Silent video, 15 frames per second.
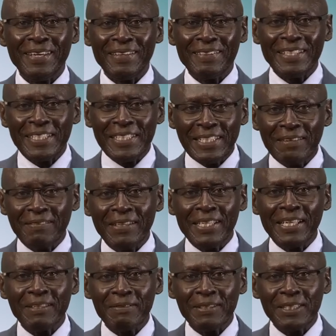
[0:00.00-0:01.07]
The
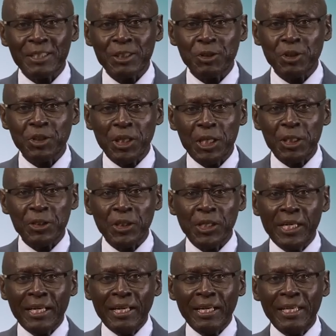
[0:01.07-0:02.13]
Seventh-day Adventist Church
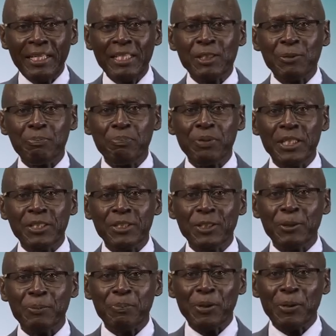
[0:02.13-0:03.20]
is
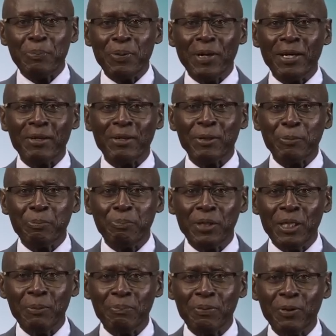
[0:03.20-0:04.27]
busy preparing
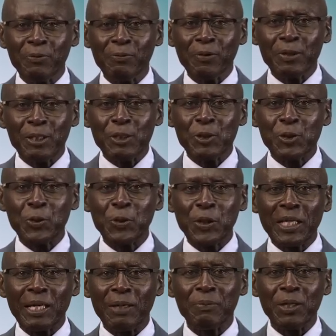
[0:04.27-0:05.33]
people for the soon
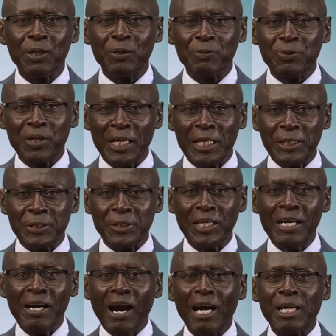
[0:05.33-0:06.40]
coming of Christ
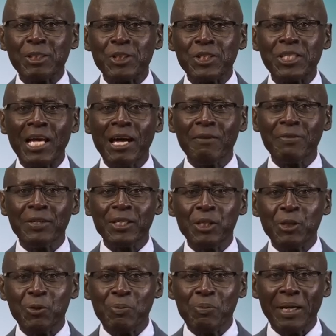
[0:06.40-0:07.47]
and serving
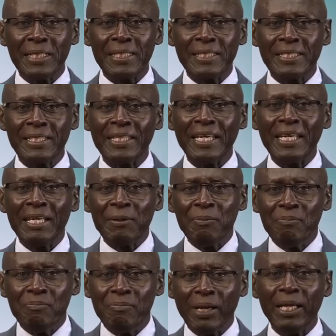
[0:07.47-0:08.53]
humanity
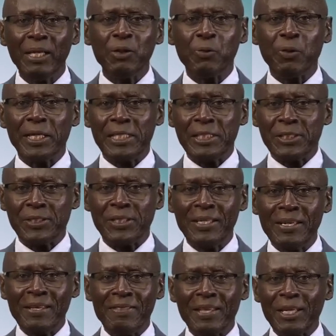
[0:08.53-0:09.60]
in many ways
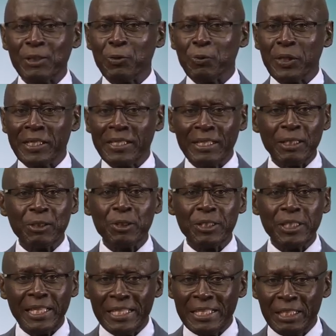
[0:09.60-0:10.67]
that we
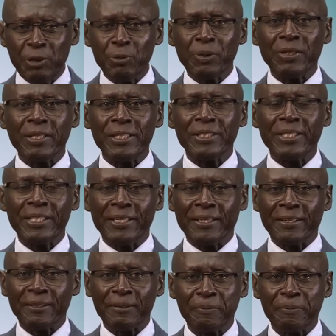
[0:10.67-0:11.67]
cannot enumerate here.